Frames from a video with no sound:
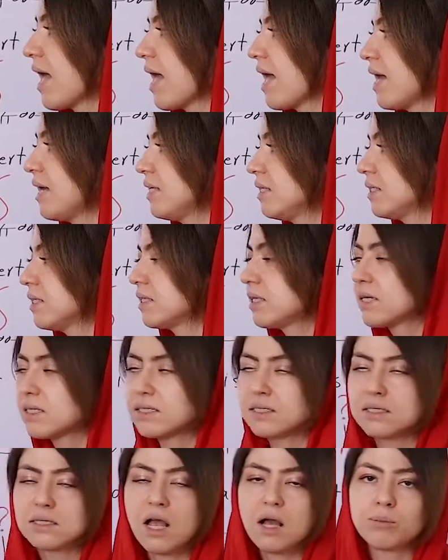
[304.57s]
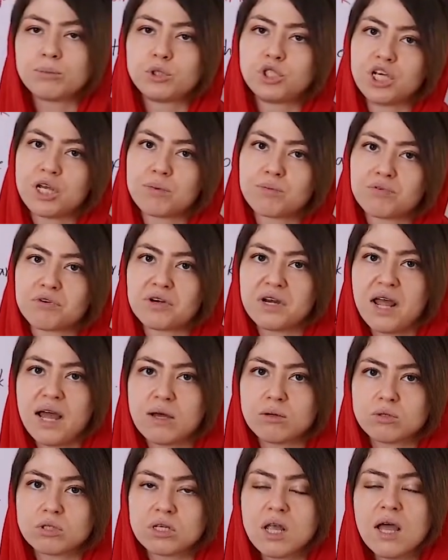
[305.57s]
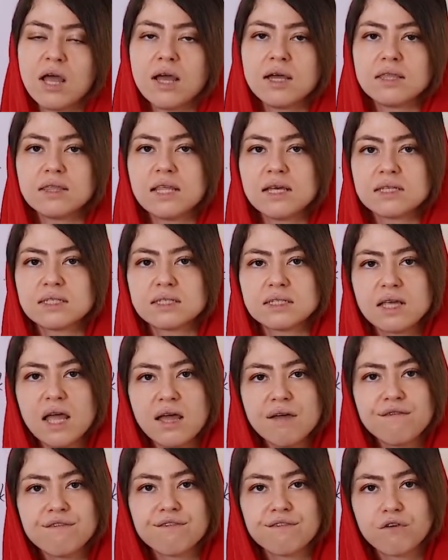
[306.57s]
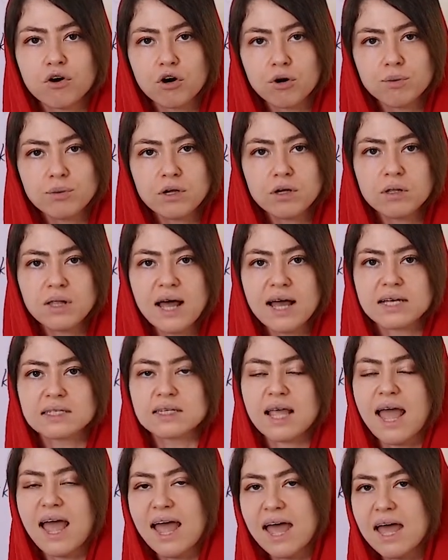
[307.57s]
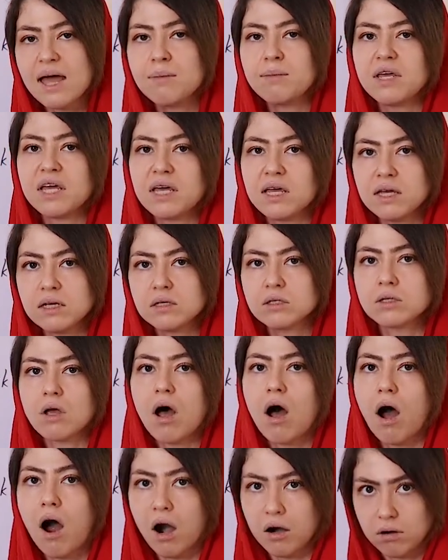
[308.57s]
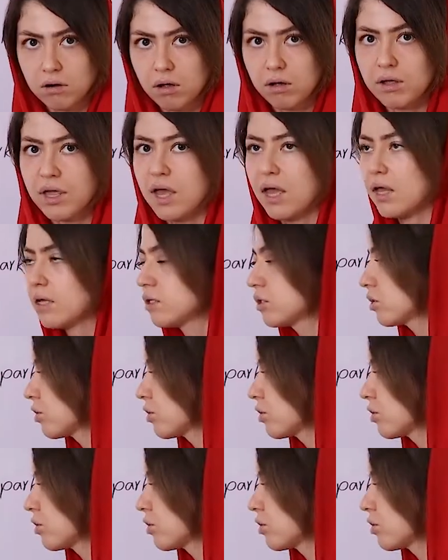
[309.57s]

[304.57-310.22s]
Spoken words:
and the subject pronouns, the same formula as am, is, are, okay?